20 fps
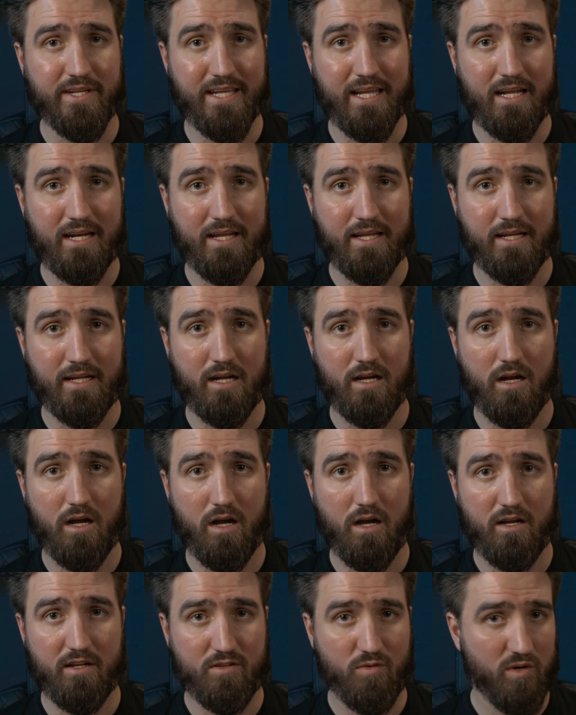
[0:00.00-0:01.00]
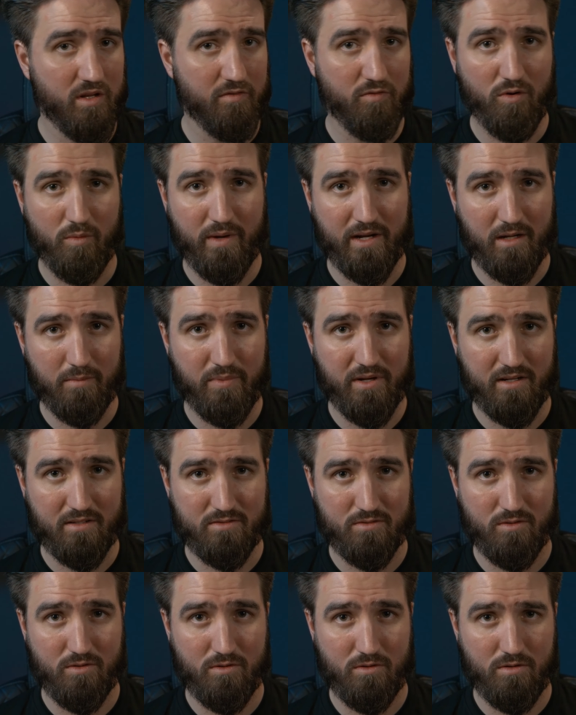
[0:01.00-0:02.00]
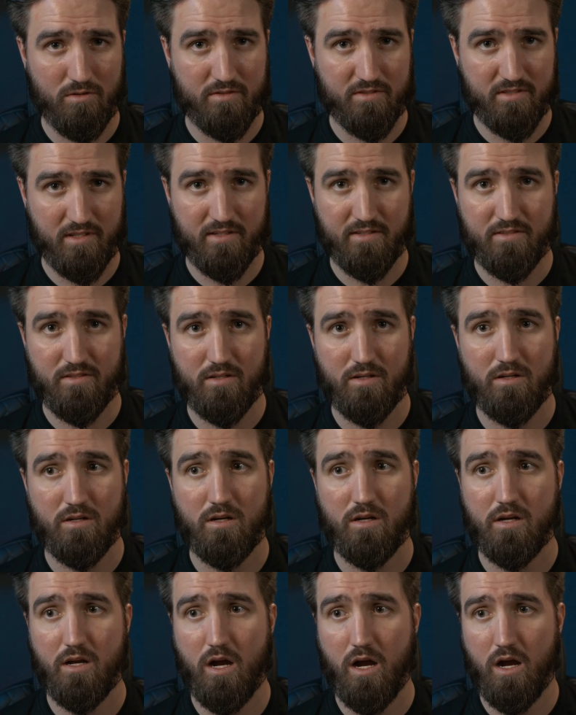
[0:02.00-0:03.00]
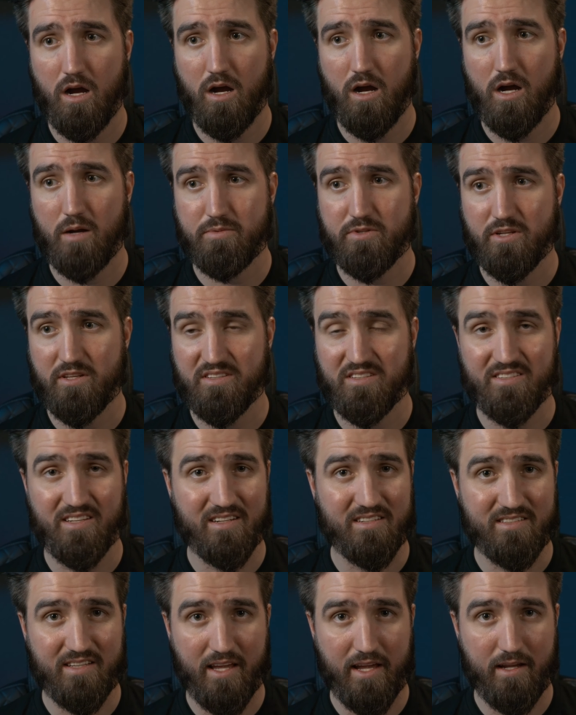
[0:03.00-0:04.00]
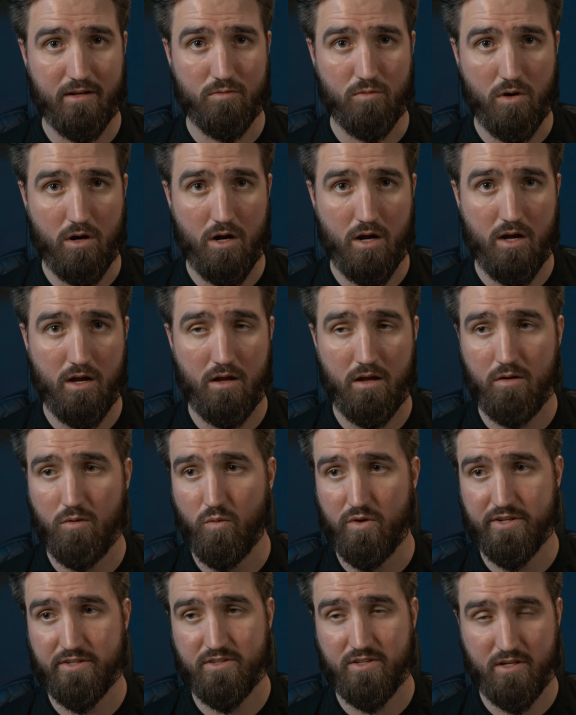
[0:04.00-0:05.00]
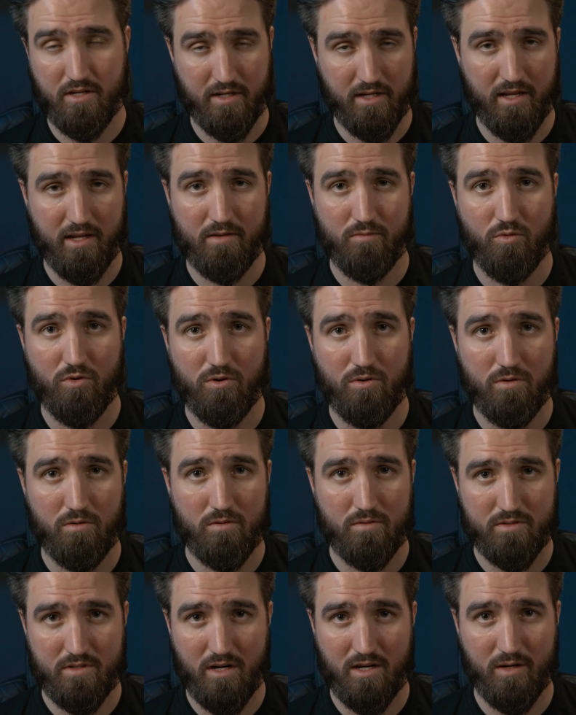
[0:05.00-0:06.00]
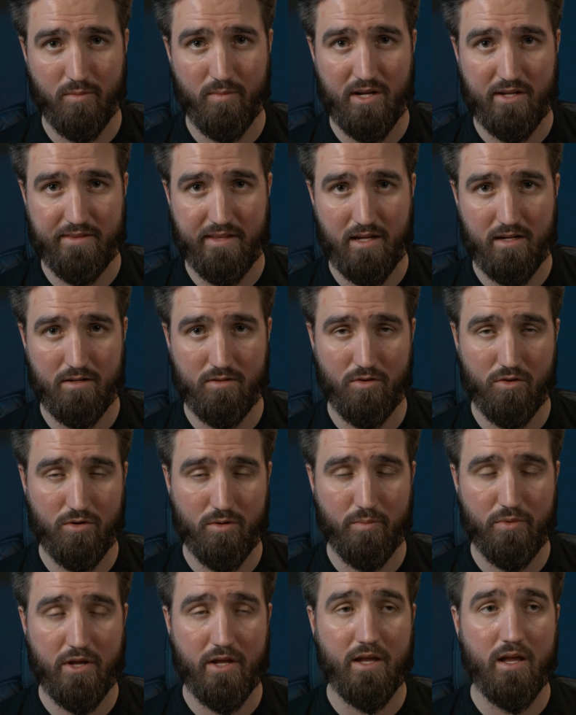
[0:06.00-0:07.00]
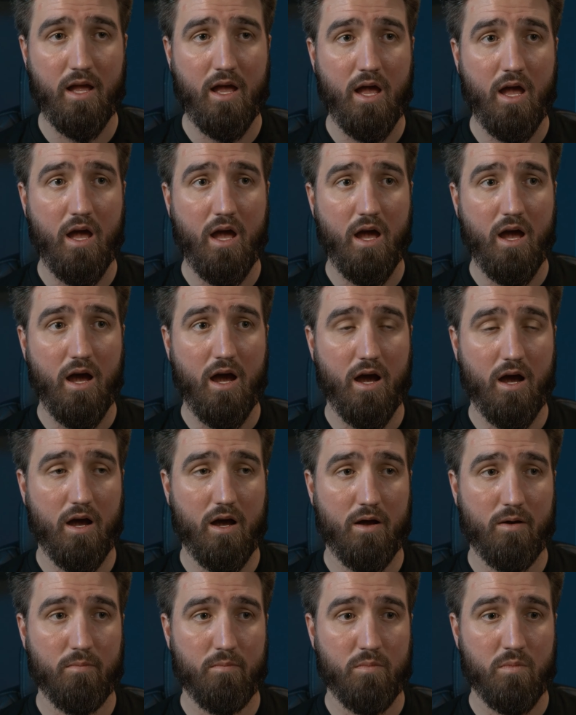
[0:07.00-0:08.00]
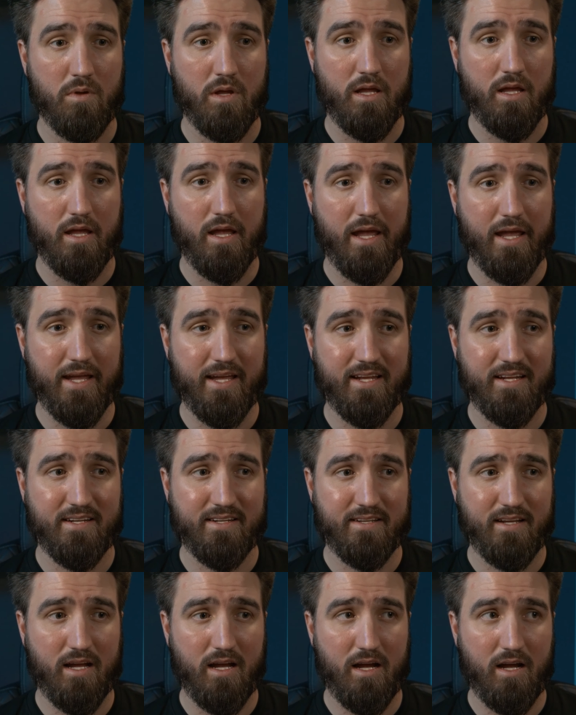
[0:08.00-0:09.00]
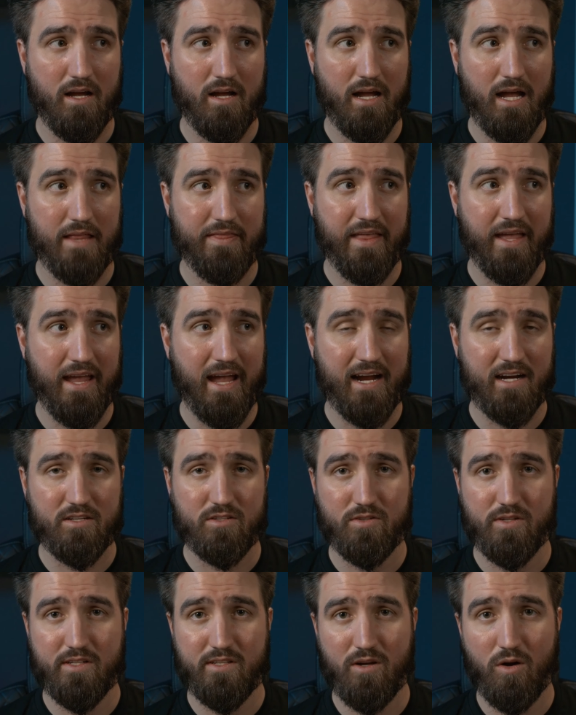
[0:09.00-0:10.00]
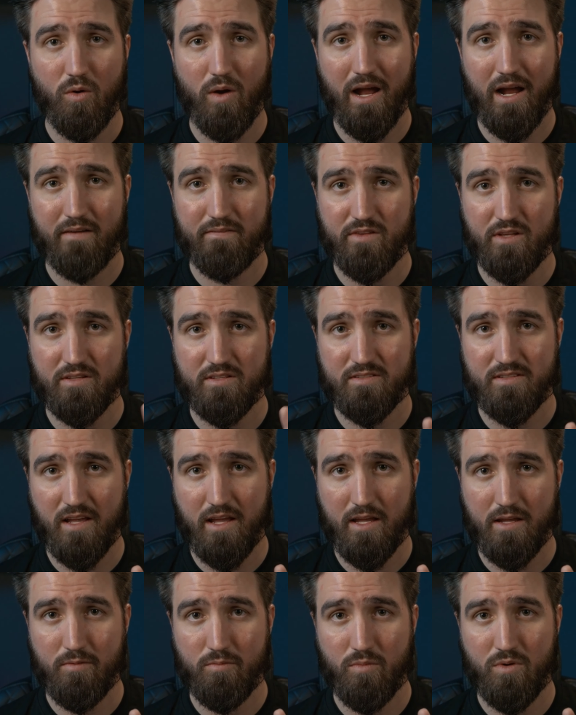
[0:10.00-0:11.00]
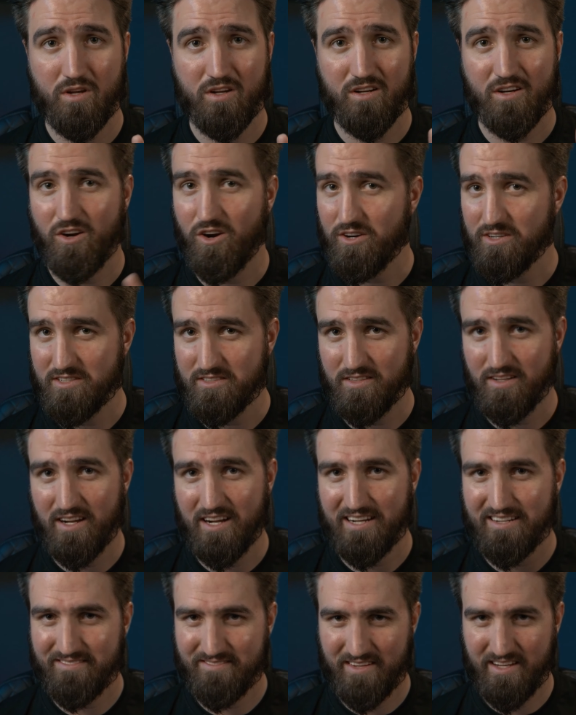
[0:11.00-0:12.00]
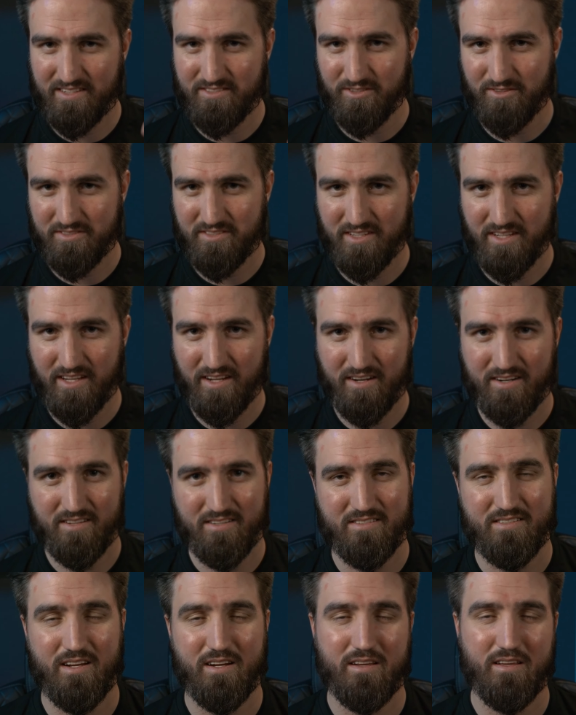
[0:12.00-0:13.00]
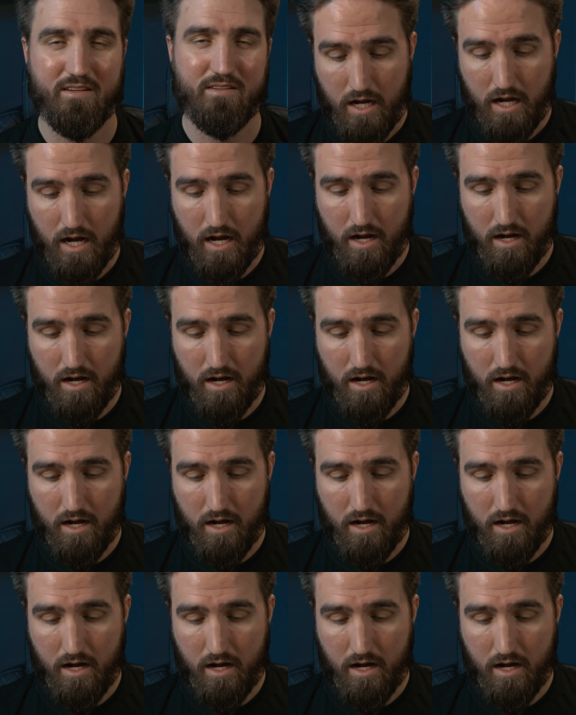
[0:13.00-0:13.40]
getting a 24 megapixel sensor, up to 6K RAW, which again, we'll talk about that in a little bit. And they actually don't have the same card slot, as you'll see here in a second.